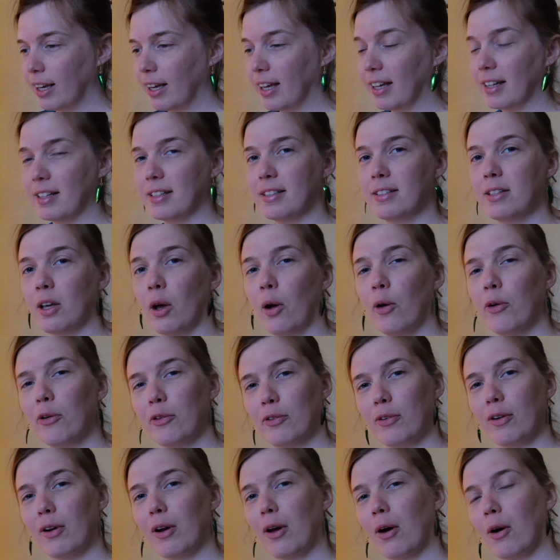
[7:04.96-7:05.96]
it's
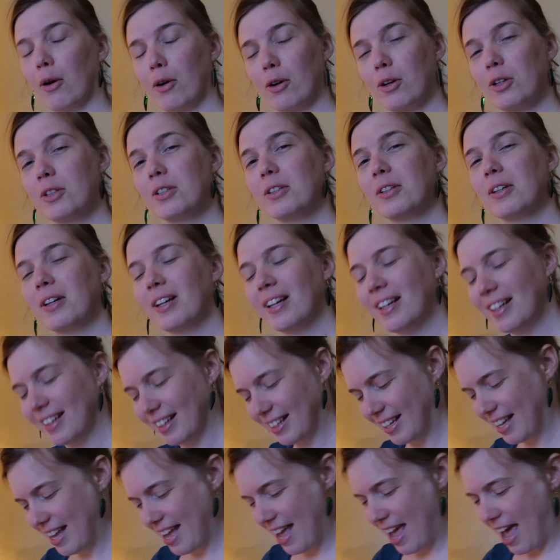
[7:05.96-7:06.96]
overlocked.
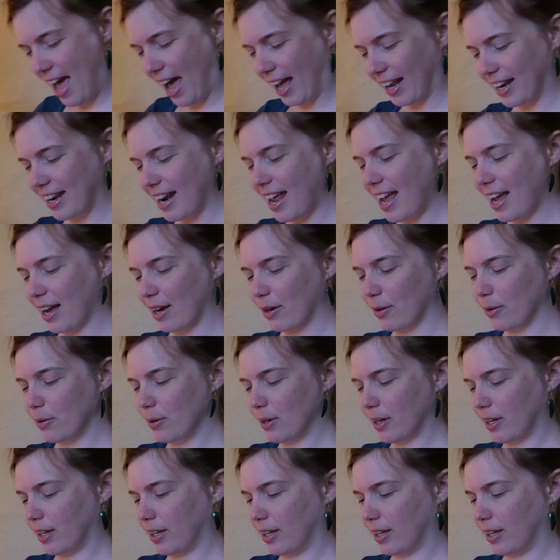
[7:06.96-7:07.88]
And now,